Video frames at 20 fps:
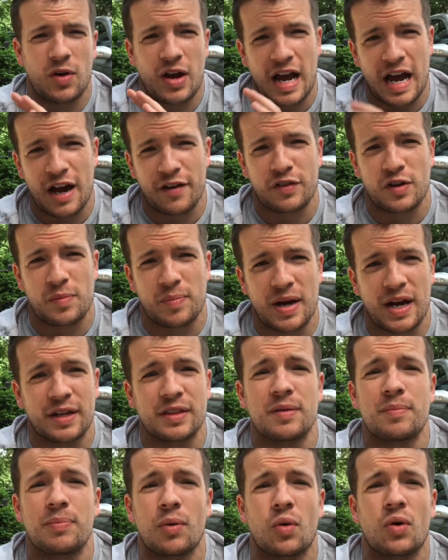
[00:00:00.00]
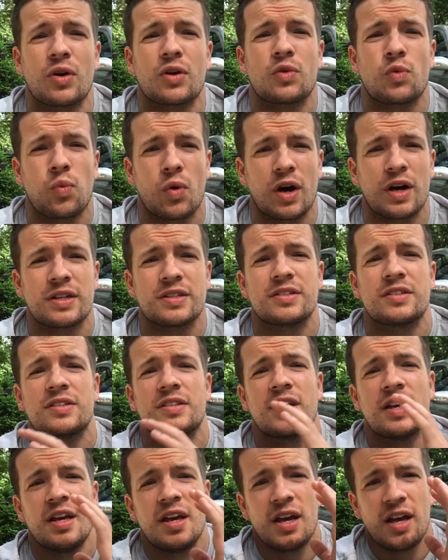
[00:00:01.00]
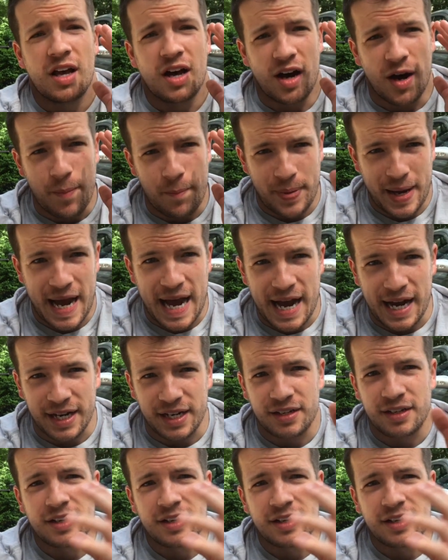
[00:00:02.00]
after buying the board was a bag